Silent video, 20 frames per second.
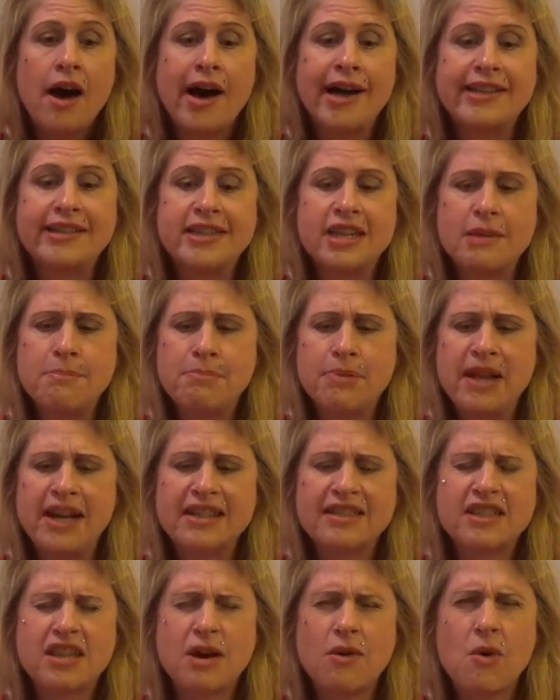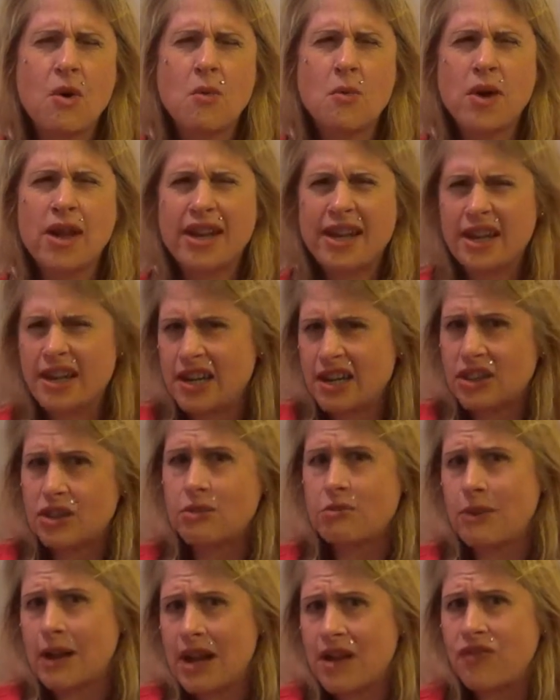I did plateau at
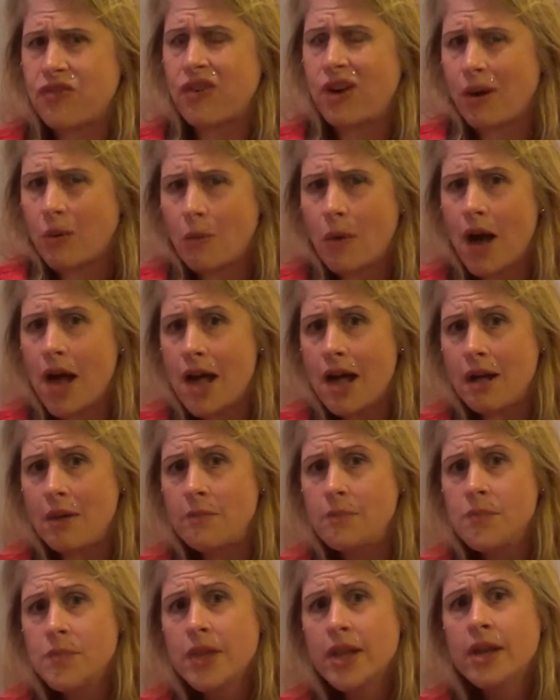183 for a while,